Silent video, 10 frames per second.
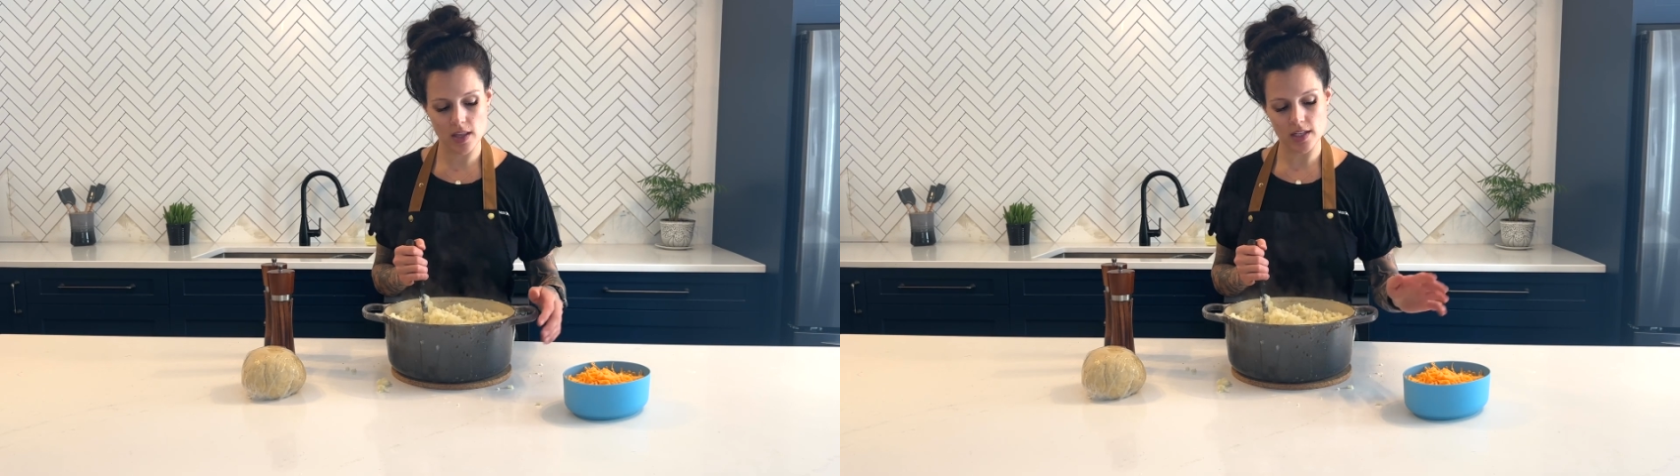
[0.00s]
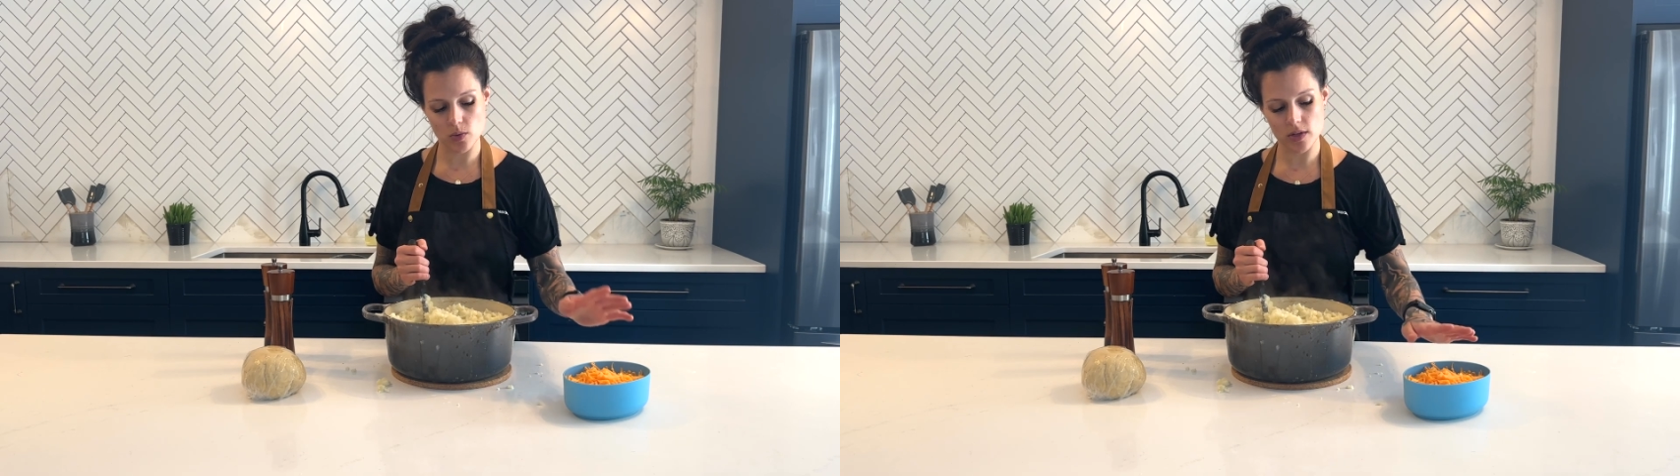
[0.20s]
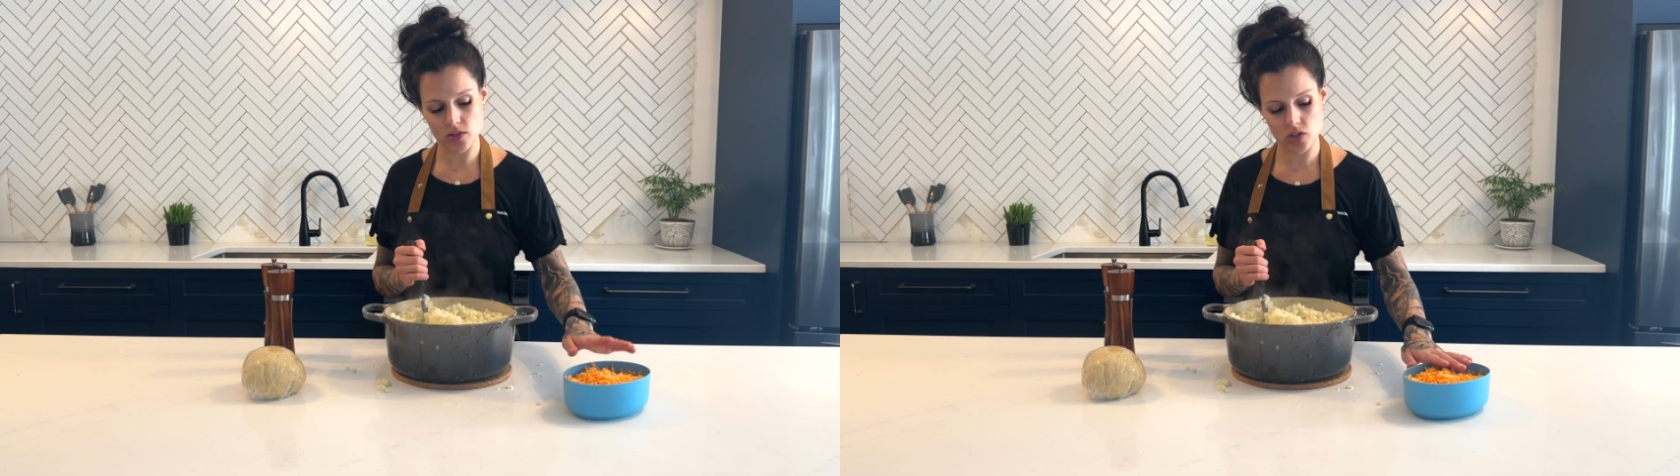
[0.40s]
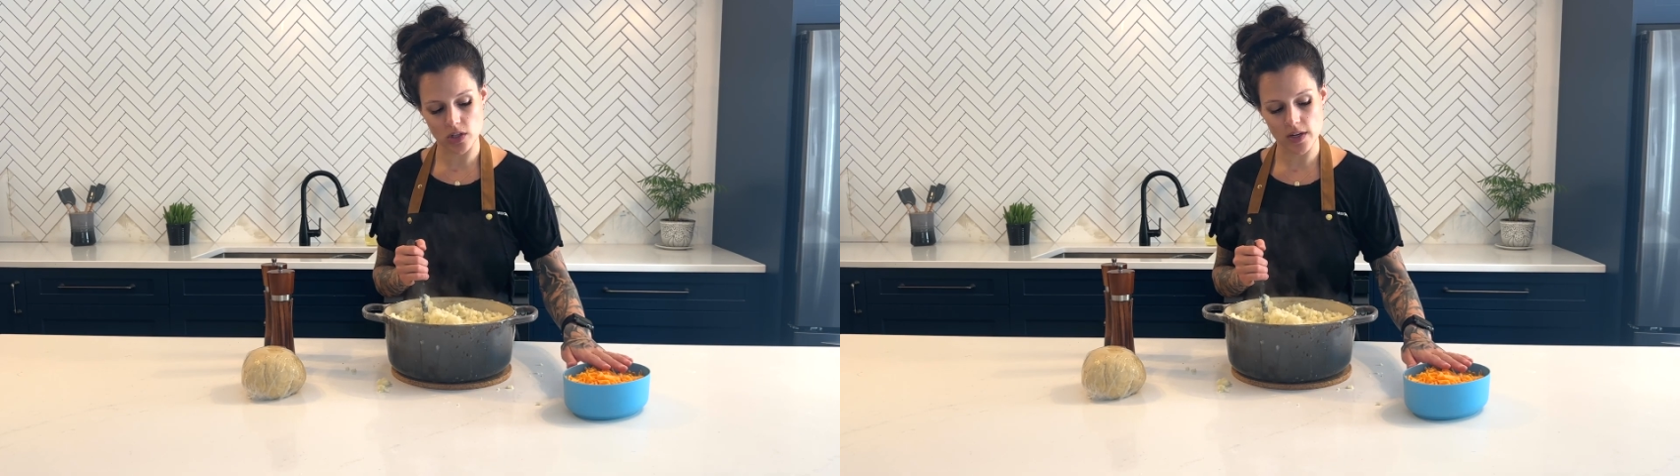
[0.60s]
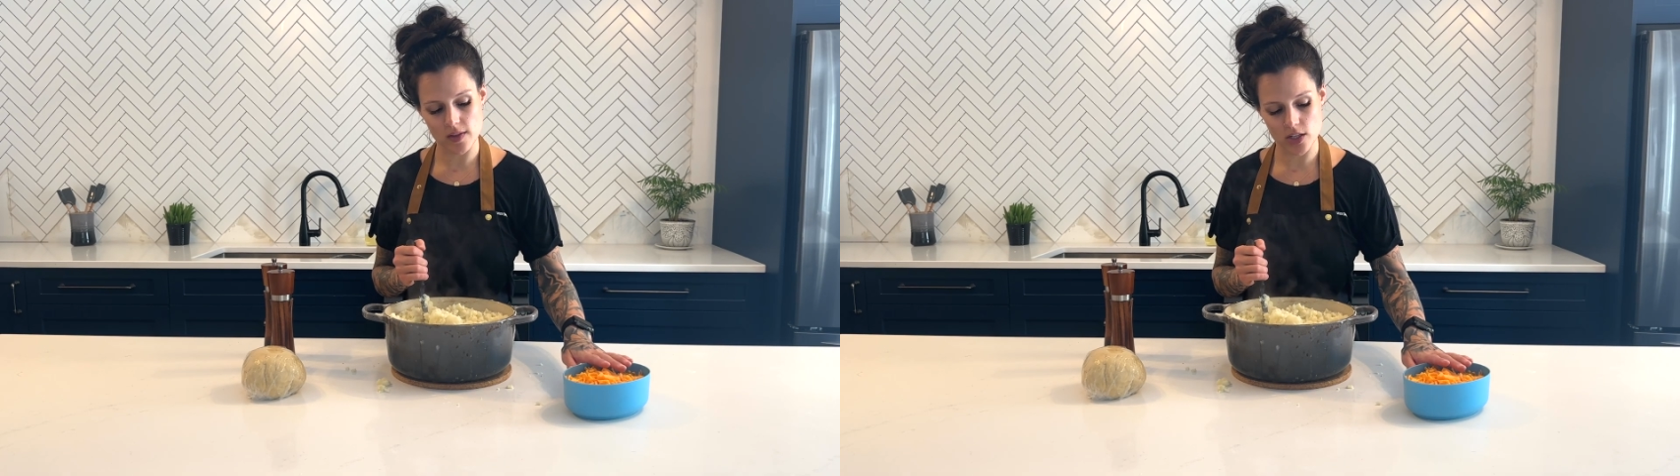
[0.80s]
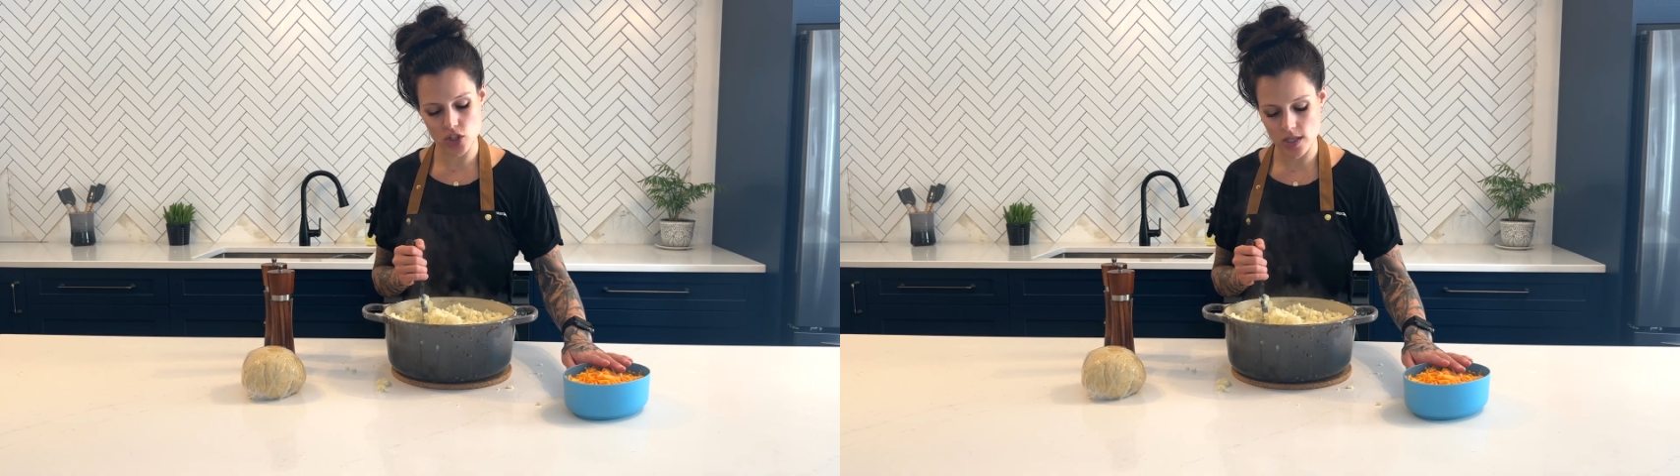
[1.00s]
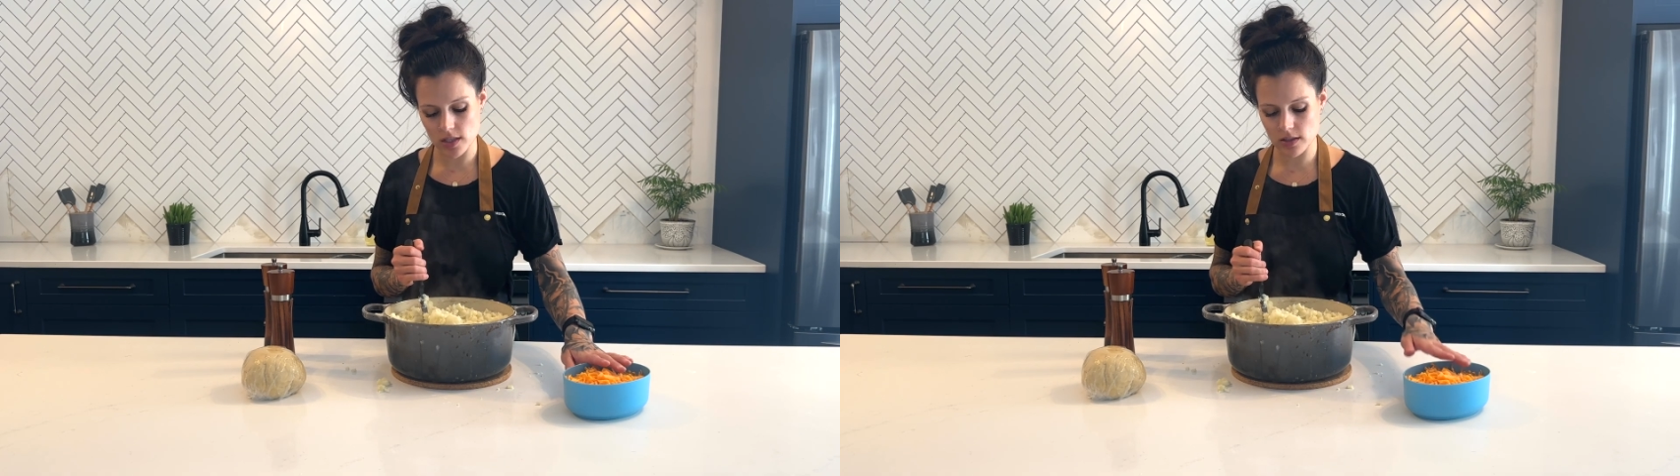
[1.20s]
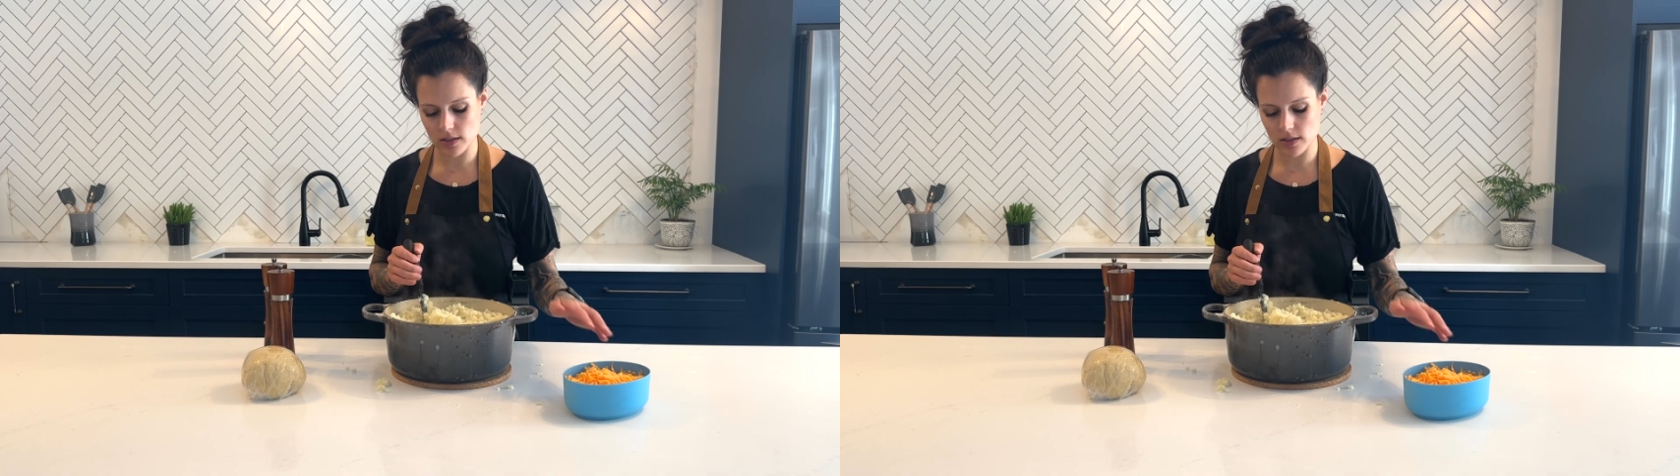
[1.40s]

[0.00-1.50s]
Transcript: that's when I'll stir in the cheese.